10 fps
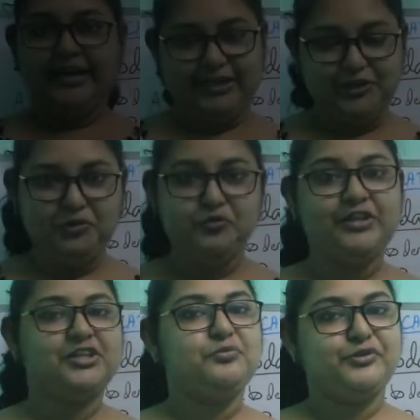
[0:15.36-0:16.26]
Hello,
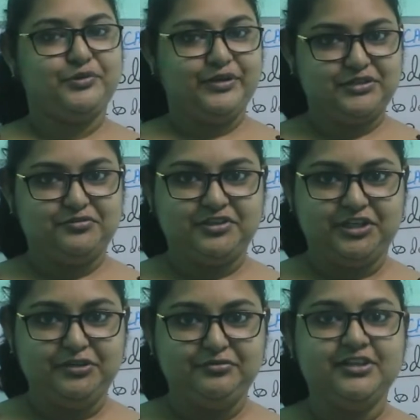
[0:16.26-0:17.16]
welcome to Educative
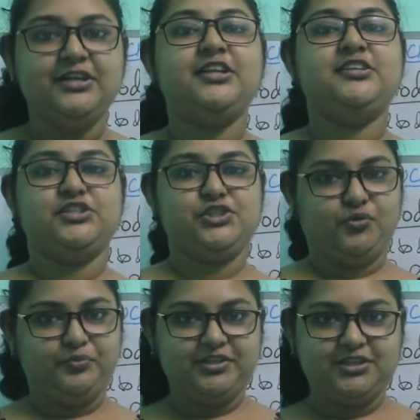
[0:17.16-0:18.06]
Curve. This is
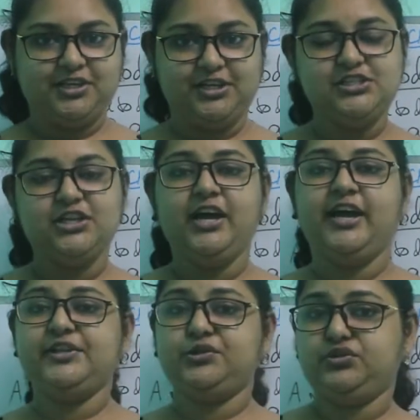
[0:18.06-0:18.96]
Somrita
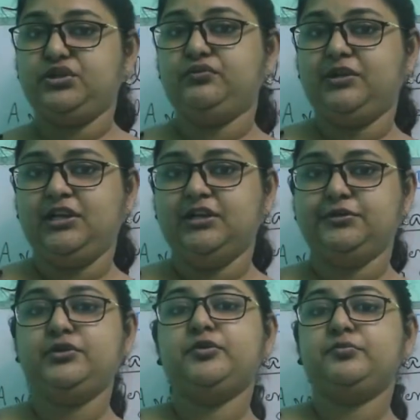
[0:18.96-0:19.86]
and today we will
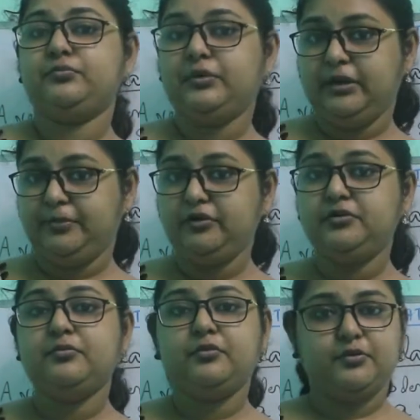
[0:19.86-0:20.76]
learn
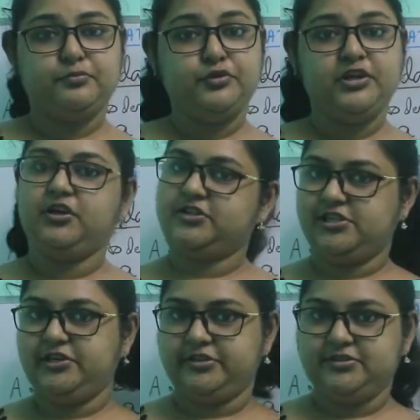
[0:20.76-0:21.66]
about modal
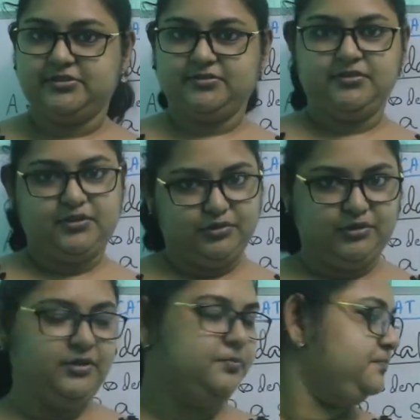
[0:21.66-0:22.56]
auxiliaries.
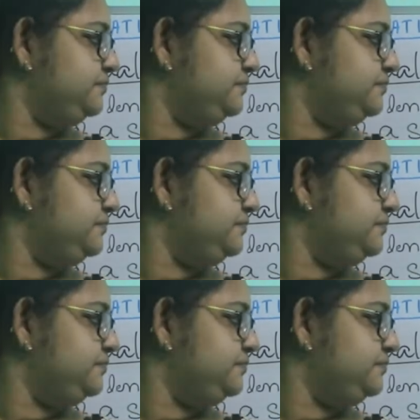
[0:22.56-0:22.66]
Okay?